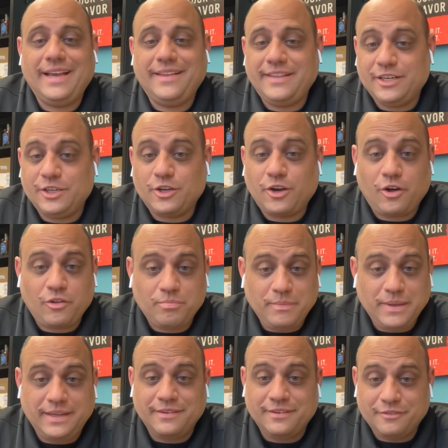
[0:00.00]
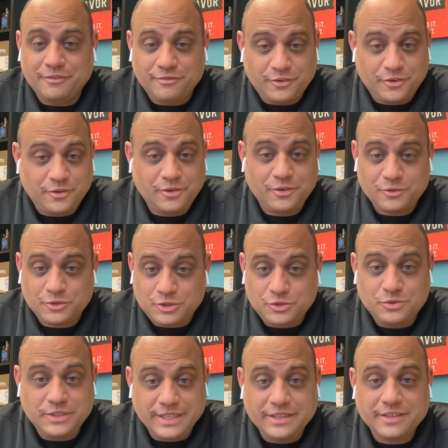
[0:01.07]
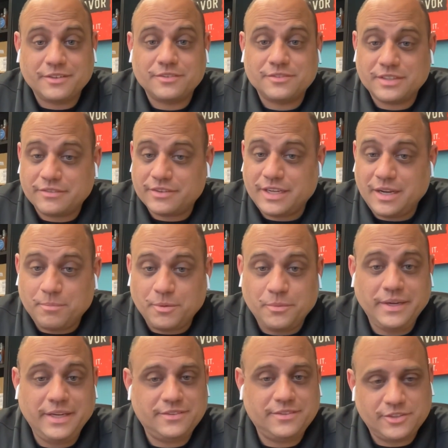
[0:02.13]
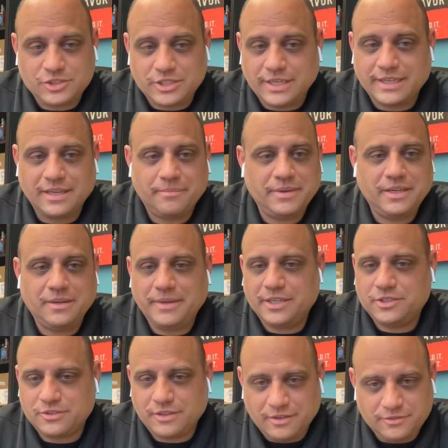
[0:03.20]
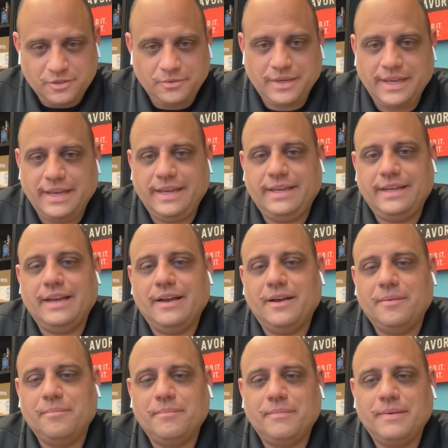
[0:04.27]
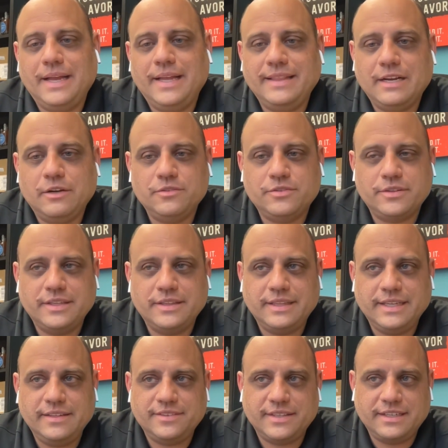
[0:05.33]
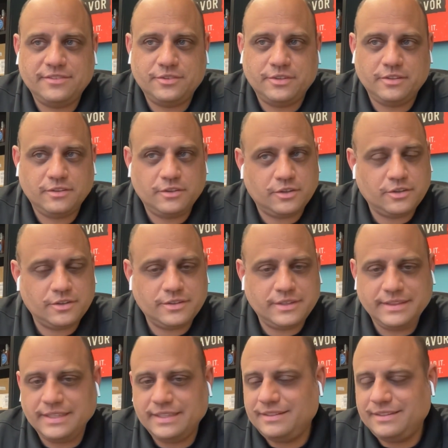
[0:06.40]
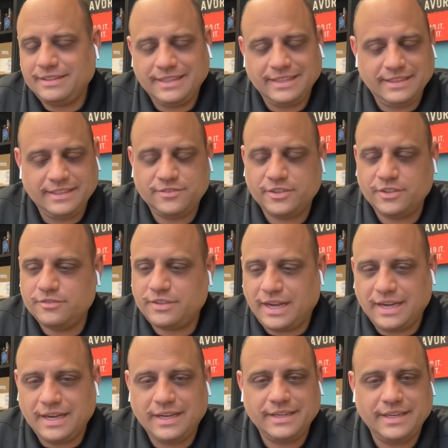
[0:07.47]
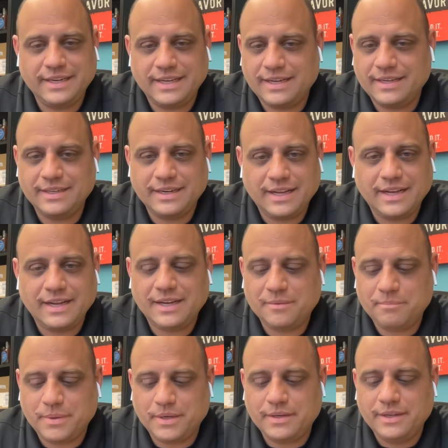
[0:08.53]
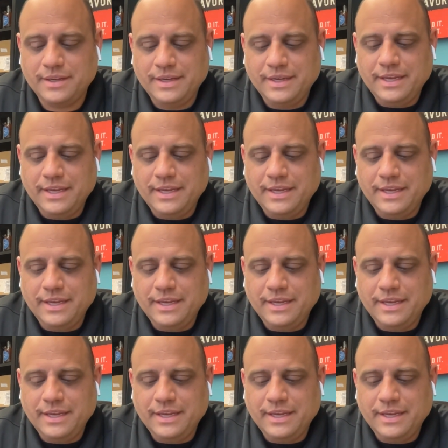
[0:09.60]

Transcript: and then called me for two years every couple of weeks to check on me to make sure I was okay. Uh, and those are the things that I sort of learned. And then the list goes on and on and on. But